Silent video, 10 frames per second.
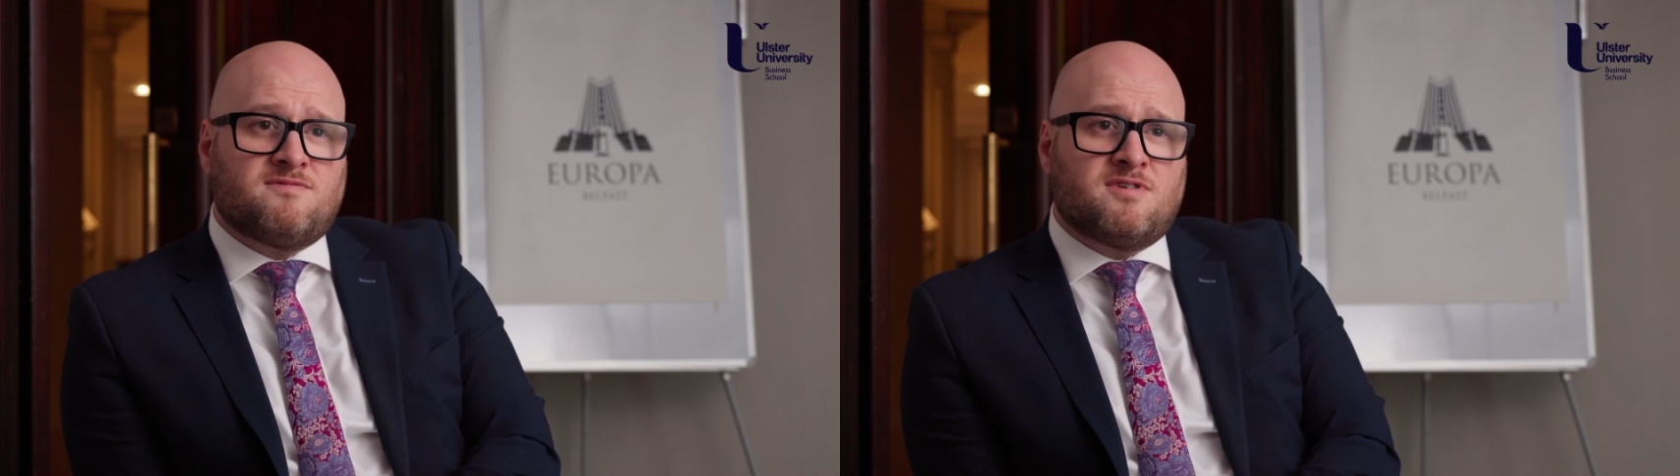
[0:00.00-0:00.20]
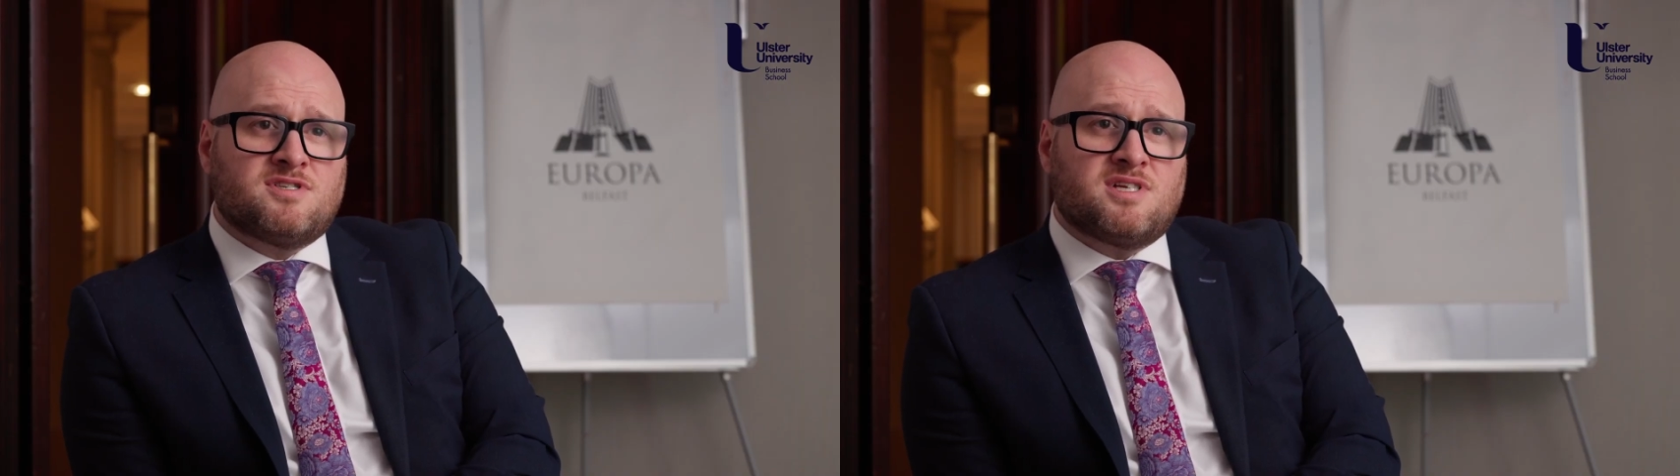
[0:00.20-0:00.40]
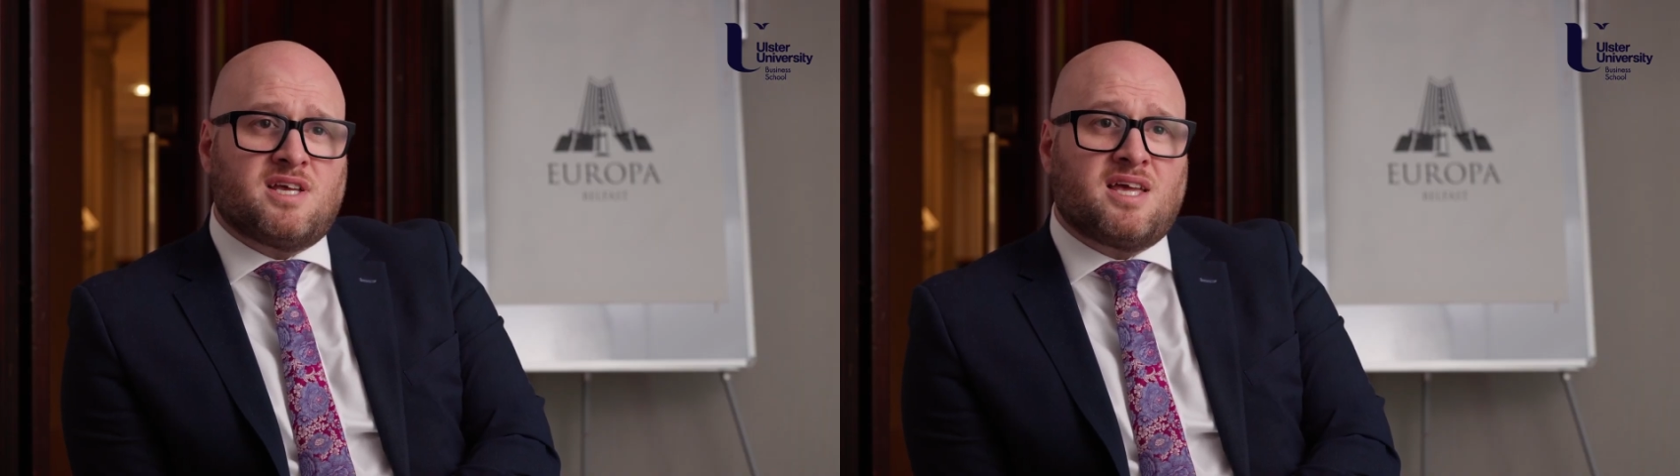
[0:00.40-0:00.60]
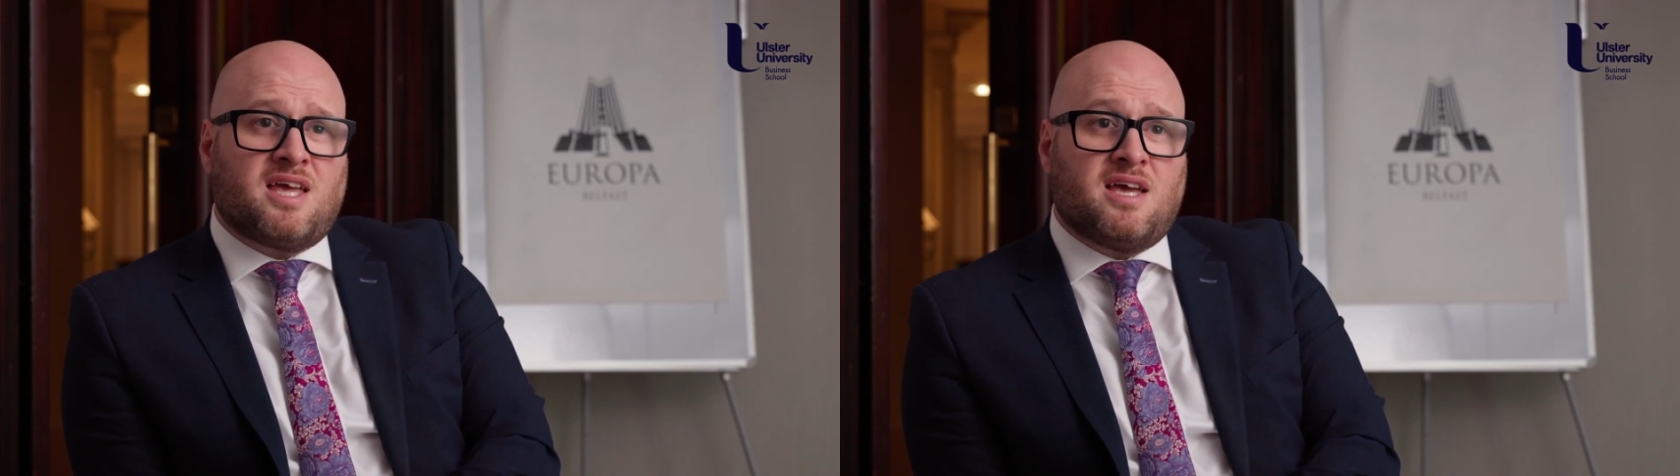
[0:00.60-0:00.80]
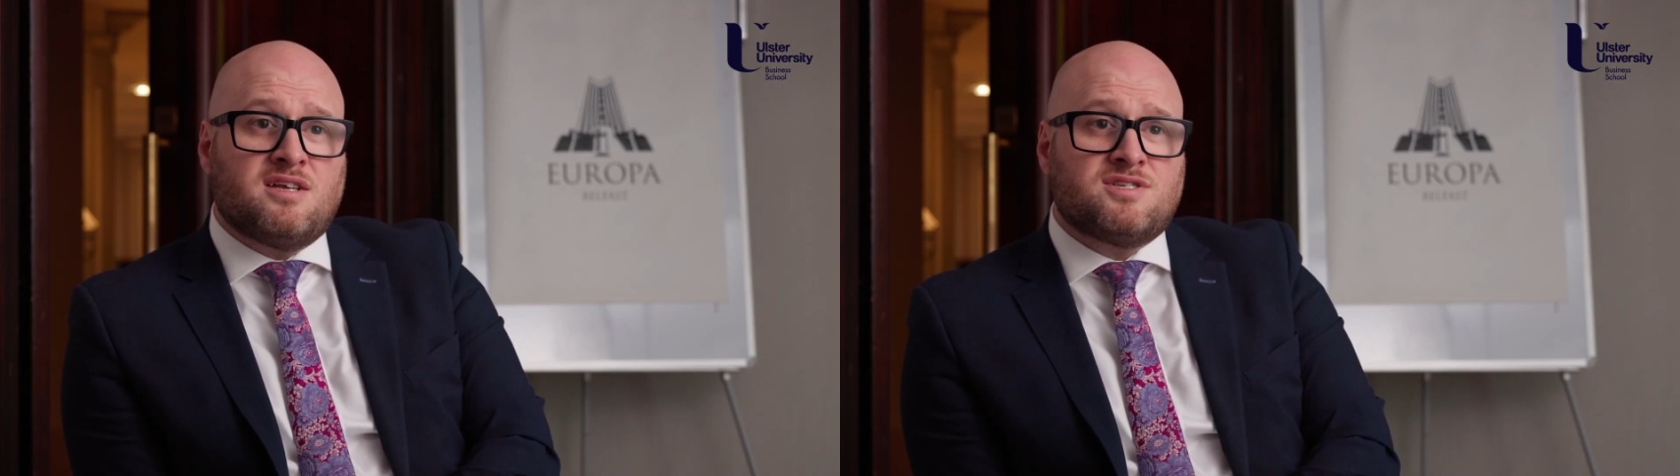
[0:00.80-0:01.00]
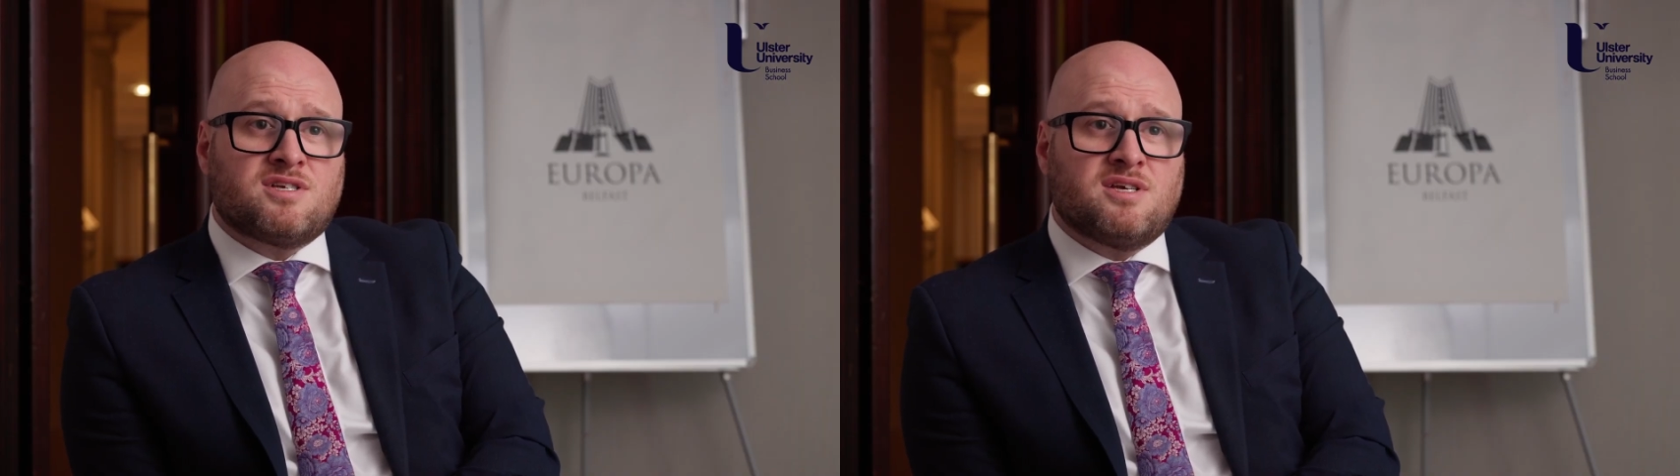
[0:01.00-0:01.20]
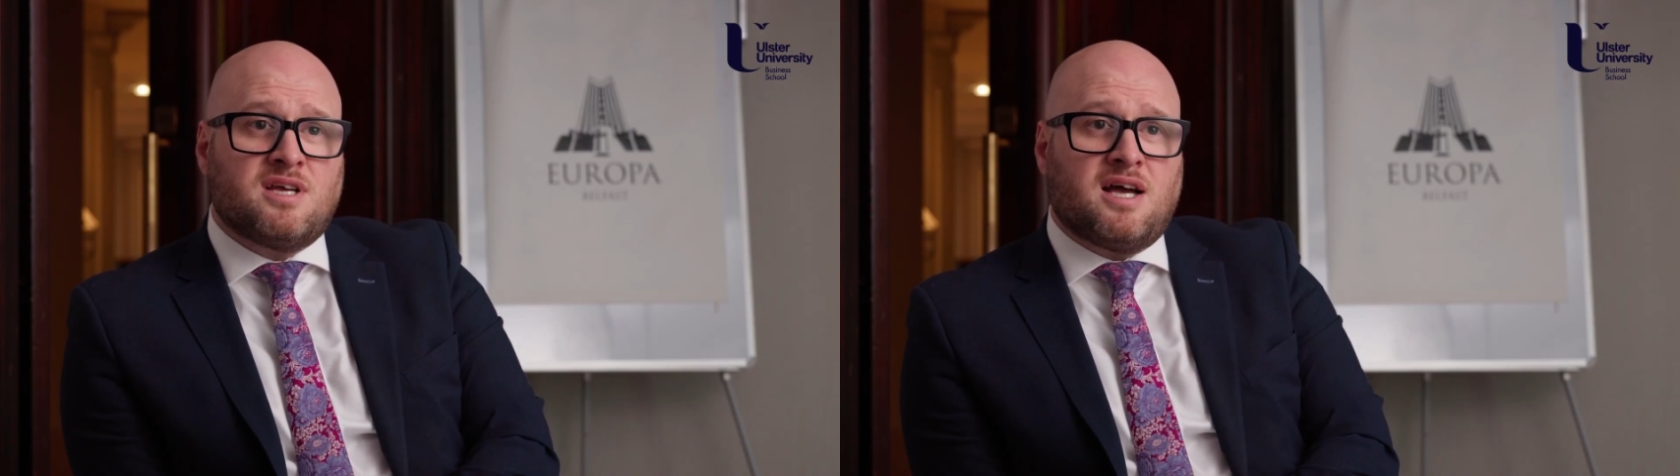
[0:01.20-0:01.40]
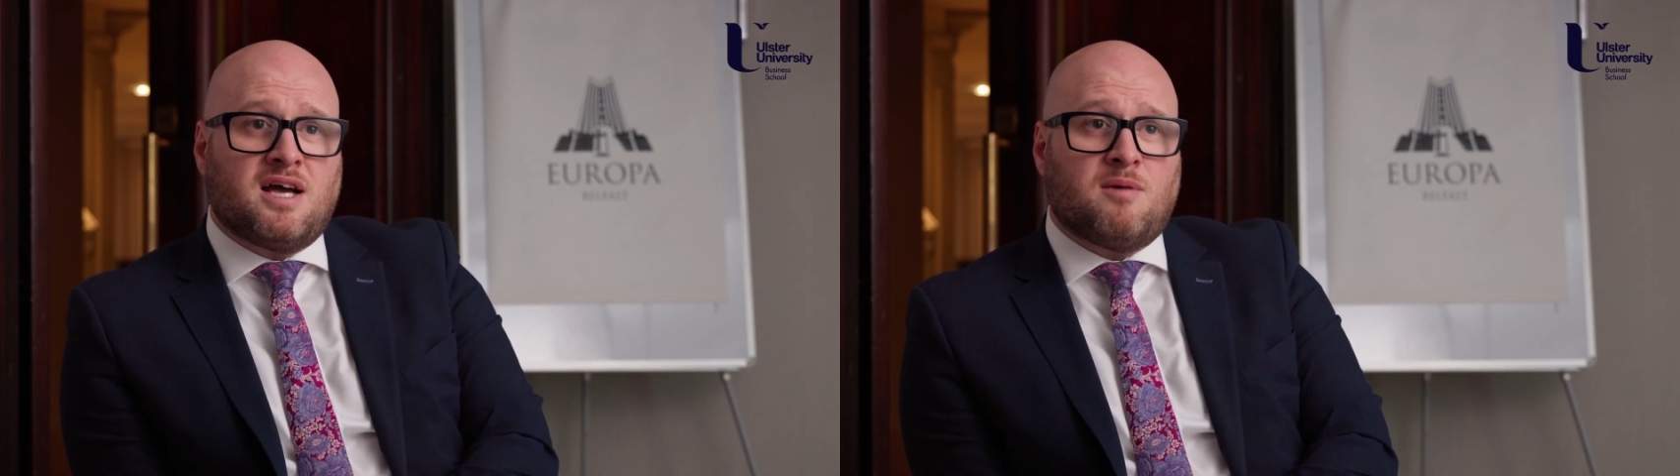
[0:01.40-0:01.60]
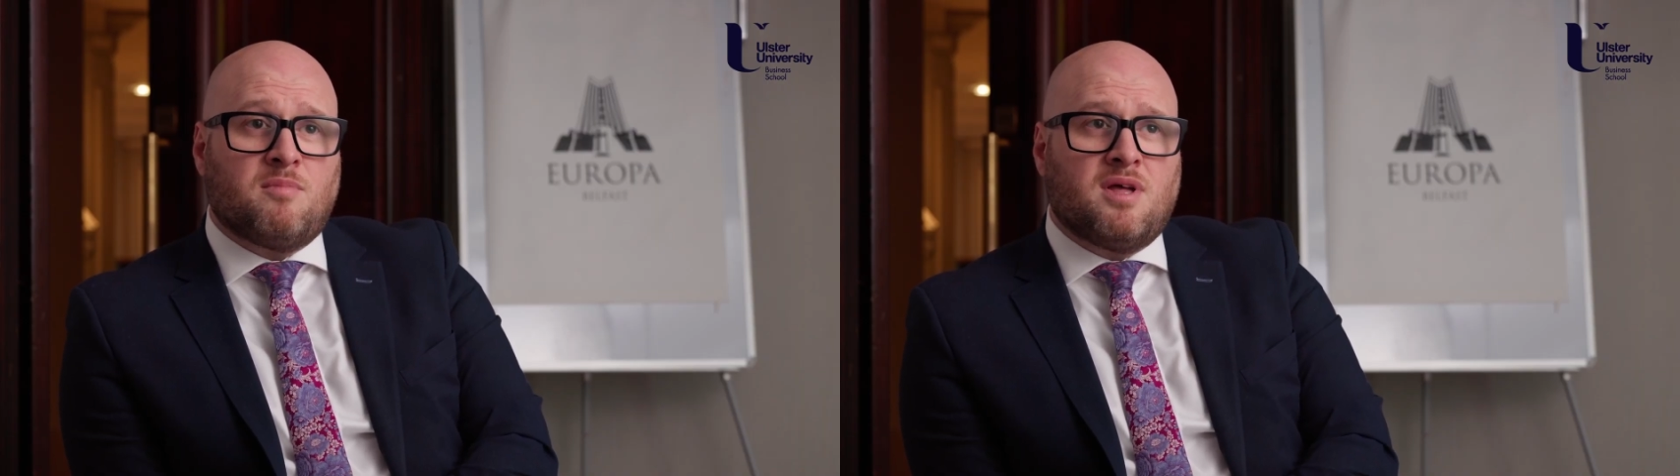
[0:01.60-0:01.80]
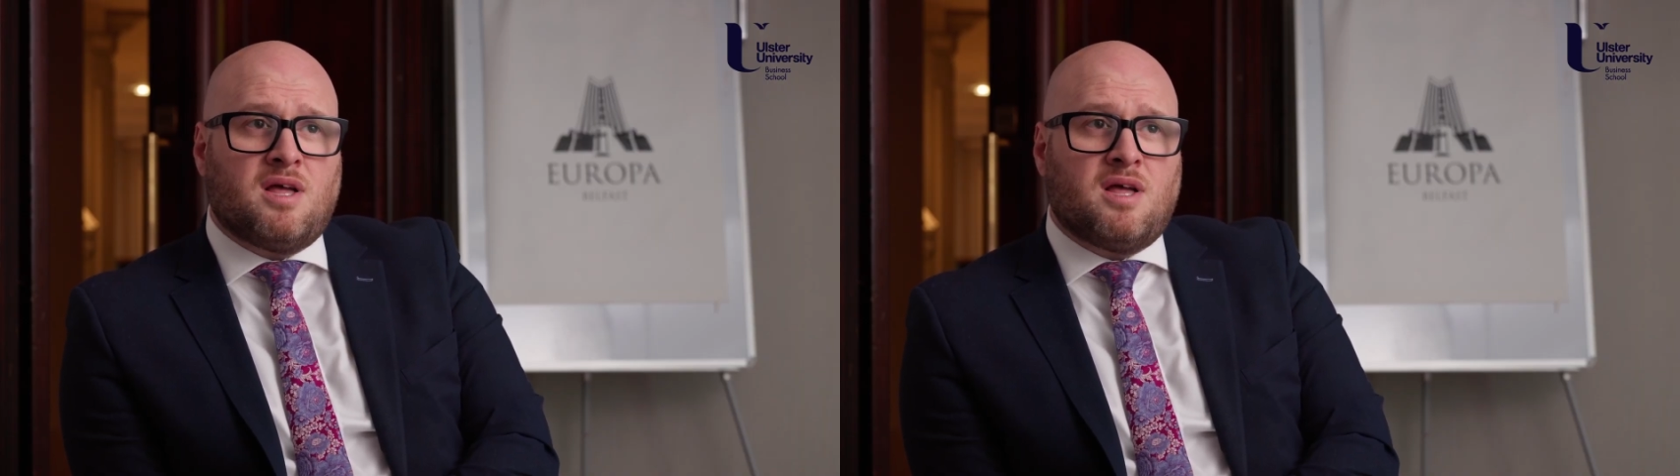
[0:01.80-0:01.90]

firstly engaged, um,